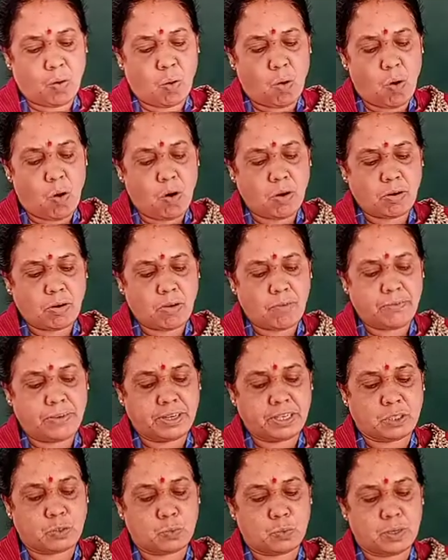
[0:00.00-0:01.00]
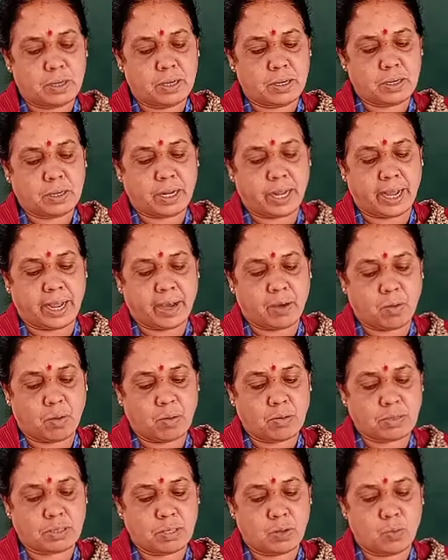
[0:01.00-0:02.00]
lot of its work
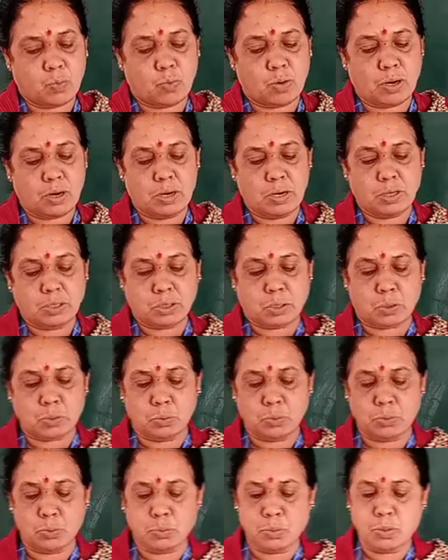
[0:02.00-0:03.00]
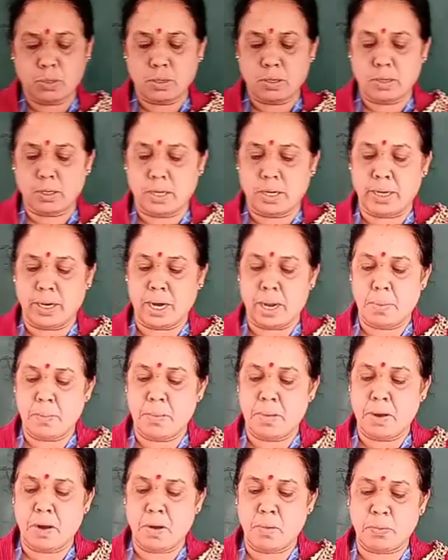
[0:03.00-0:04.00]
across the world through a
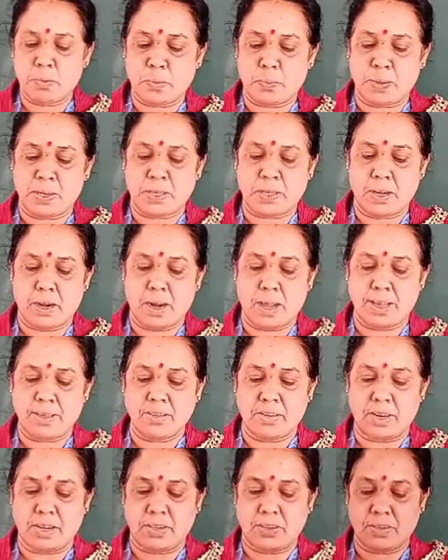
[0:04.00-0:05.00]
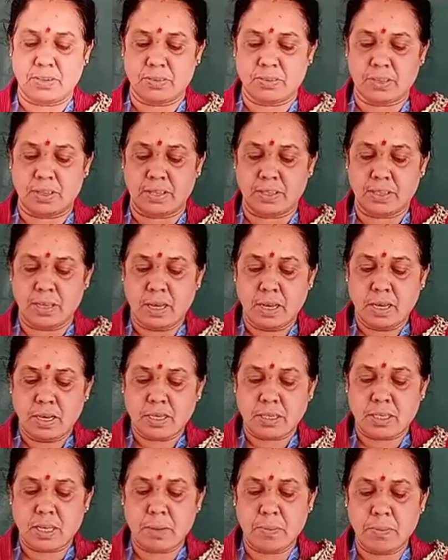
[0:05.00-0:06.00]
number of specialized agencies.
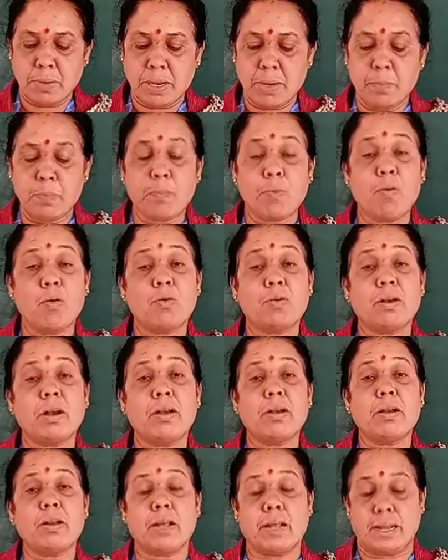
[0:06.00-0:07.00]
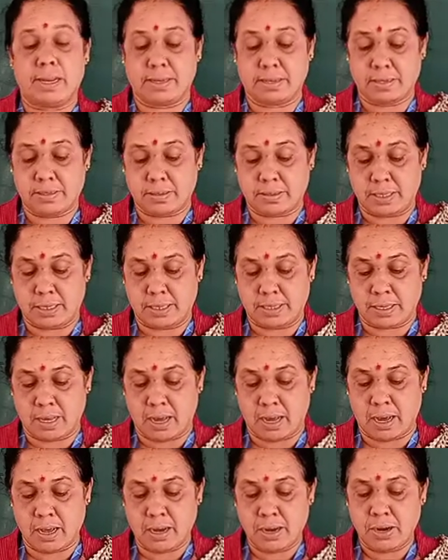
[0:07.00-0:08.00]
Some important agencies
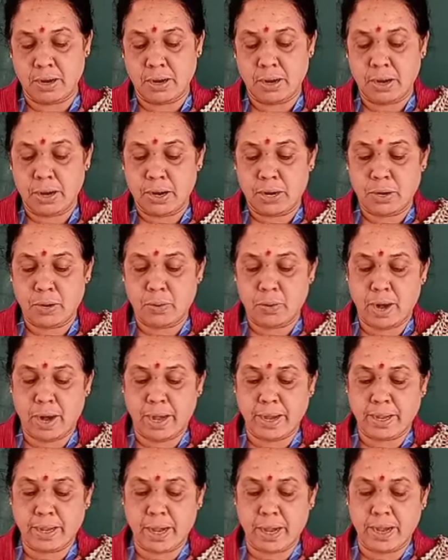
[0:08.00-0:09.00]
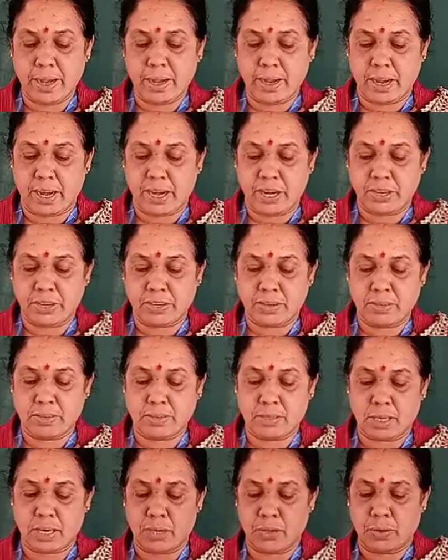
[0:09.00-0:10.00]
are United Nations
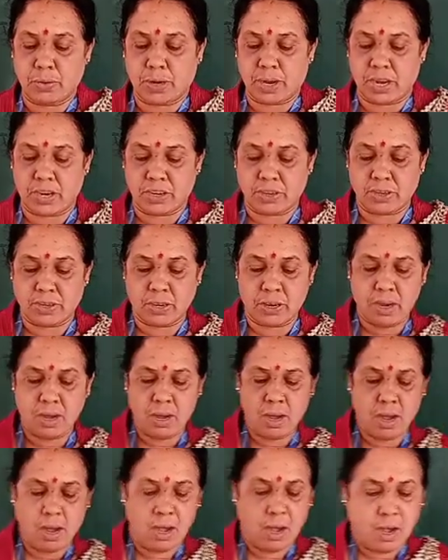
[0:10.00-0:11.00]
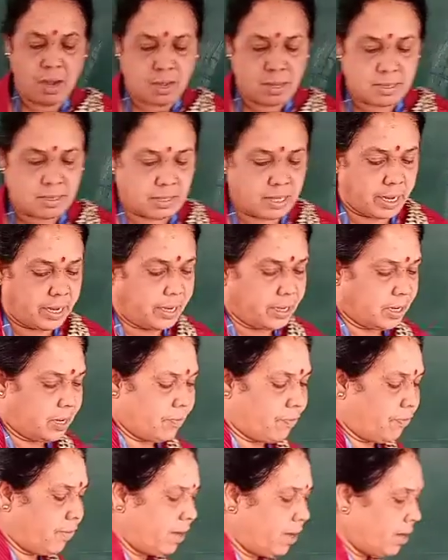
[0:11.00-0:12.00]
Educational,
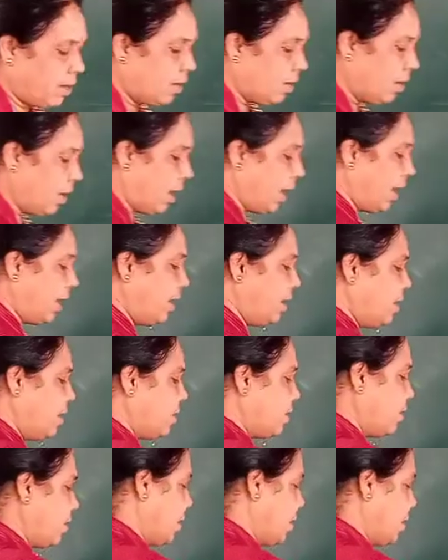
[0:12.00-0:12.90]
Scientific and